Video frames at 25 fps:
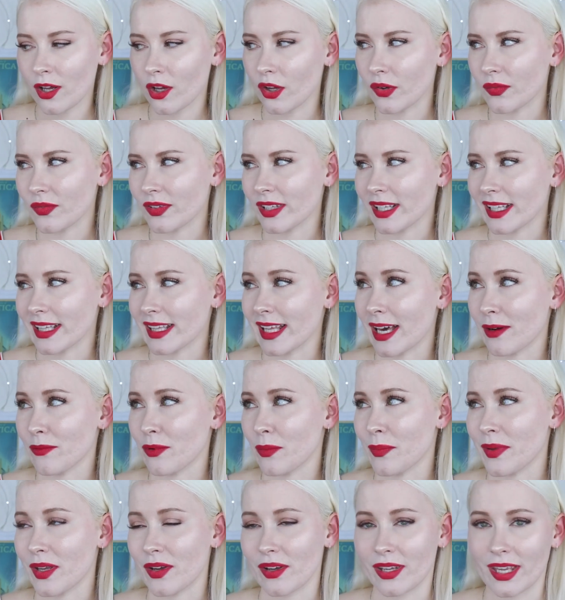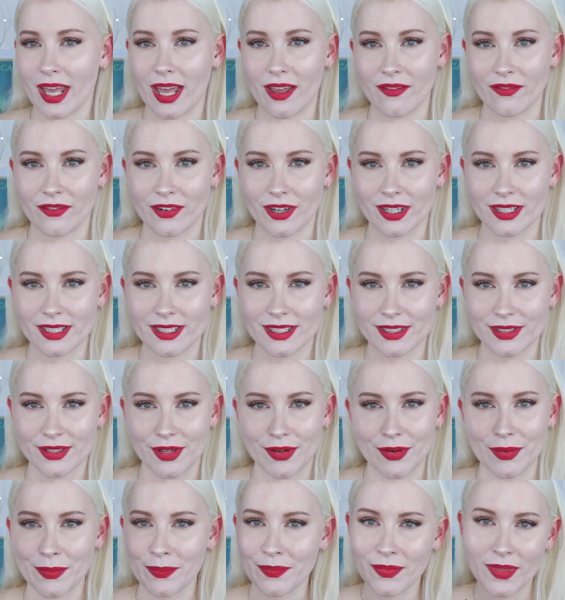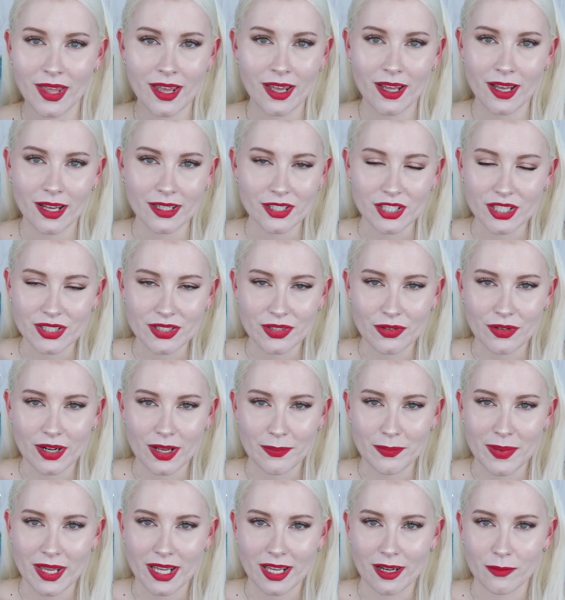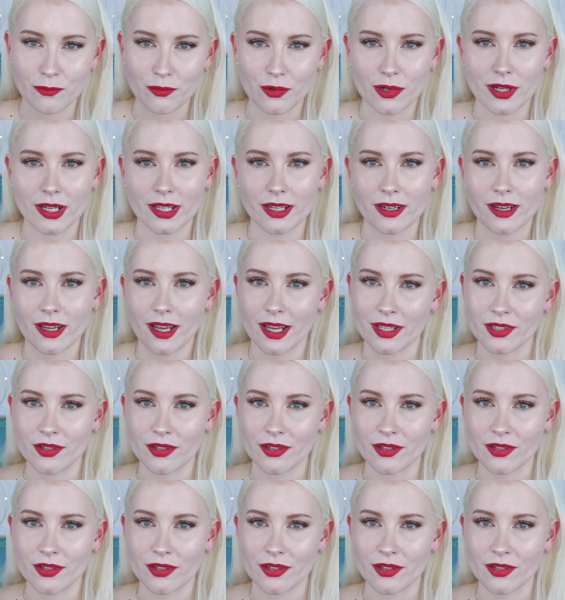Hopefully that will be okay for it. So just thought I'd pick up one.